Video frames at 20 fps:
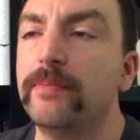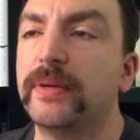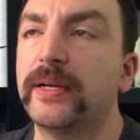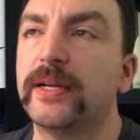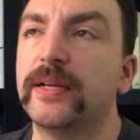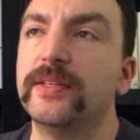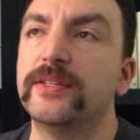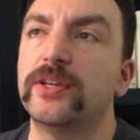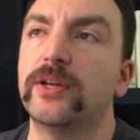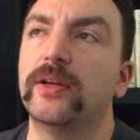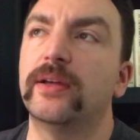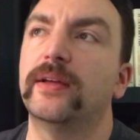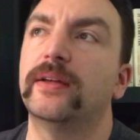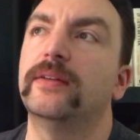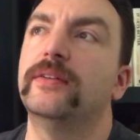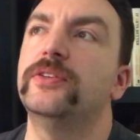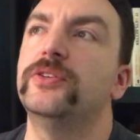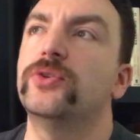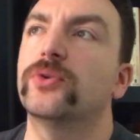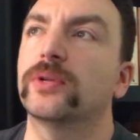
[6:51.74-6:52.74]
because
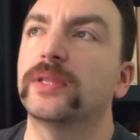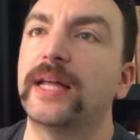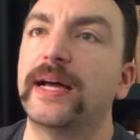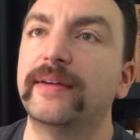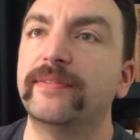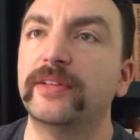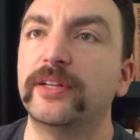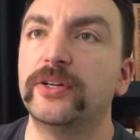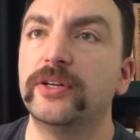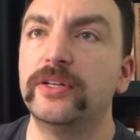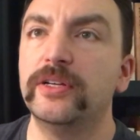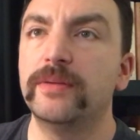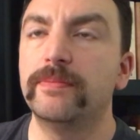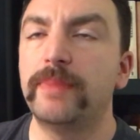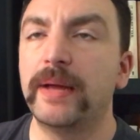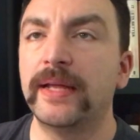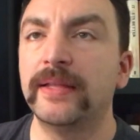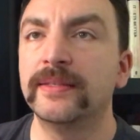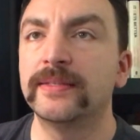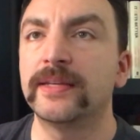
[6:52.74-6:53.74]
your livelihood
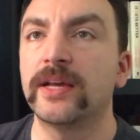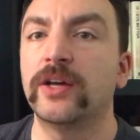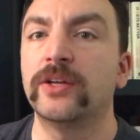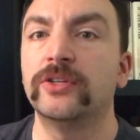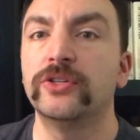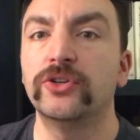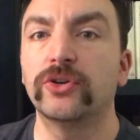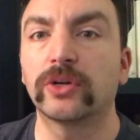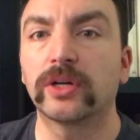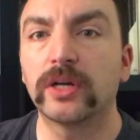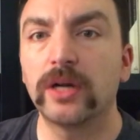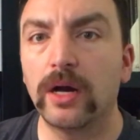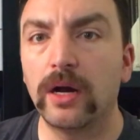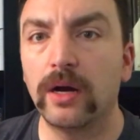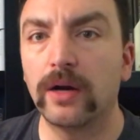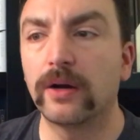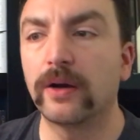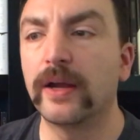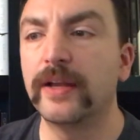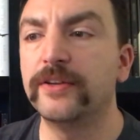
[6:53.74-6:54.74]
depends on your
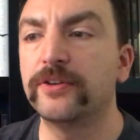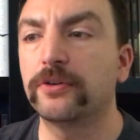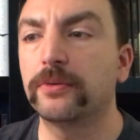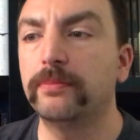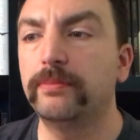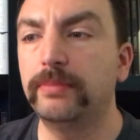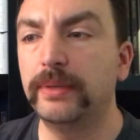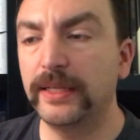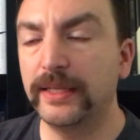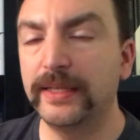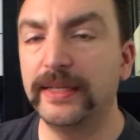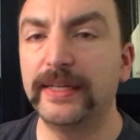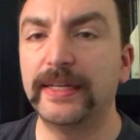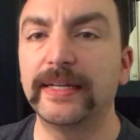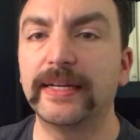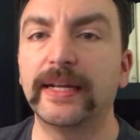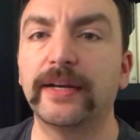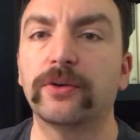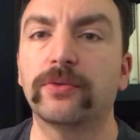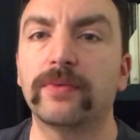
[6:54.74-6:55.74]
car and your ability to
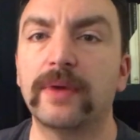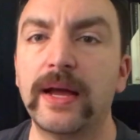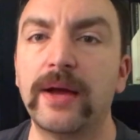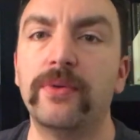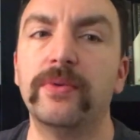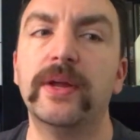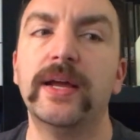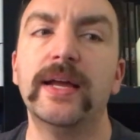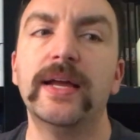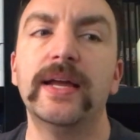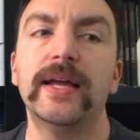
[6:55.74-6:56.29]
get around